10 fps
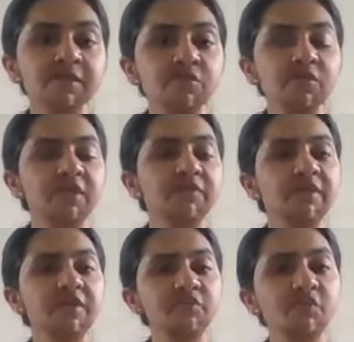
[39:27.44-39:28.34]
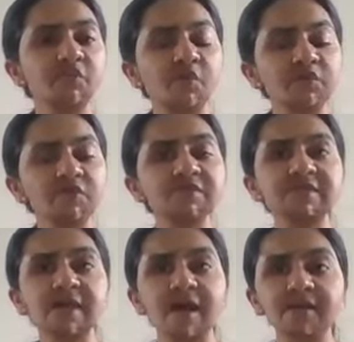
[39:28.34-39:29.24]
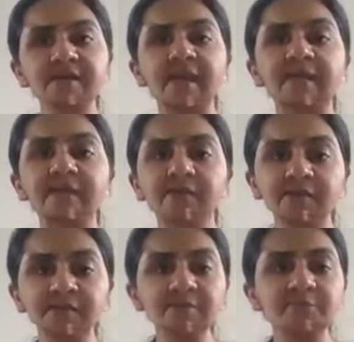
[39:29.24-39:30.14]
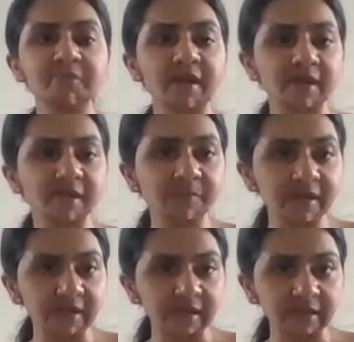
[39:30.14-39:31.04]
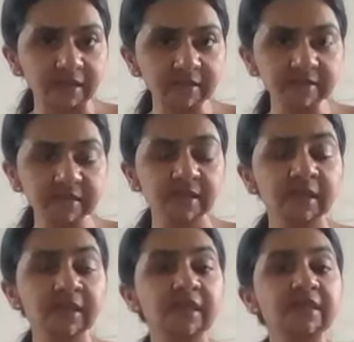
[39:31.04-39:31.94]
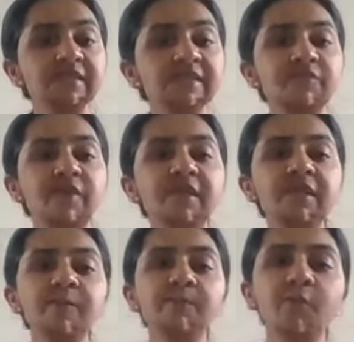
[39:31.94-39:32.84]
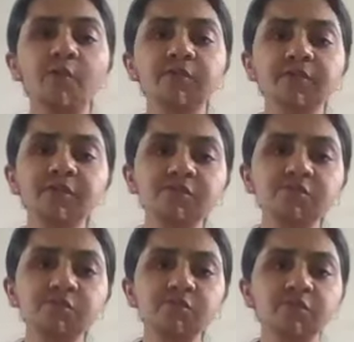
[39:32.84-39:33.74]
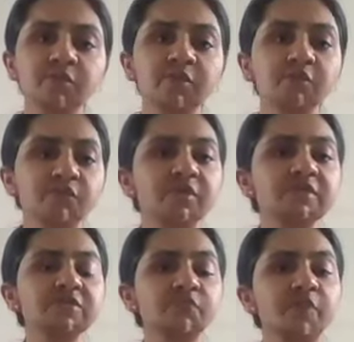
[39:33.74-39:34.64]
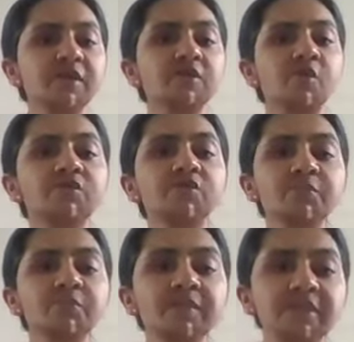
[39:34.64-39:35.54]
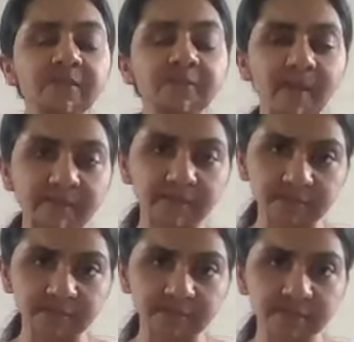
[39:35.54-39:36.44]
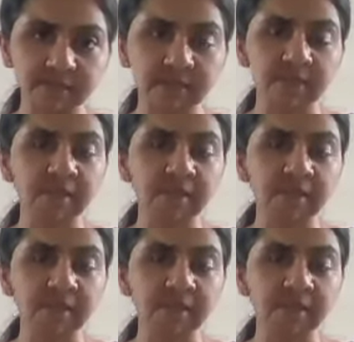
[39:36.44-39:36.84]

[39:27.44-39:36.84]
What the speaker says: So even if you want to start and learn the pranayama techniques, it is very important to first work on your breathing patterns.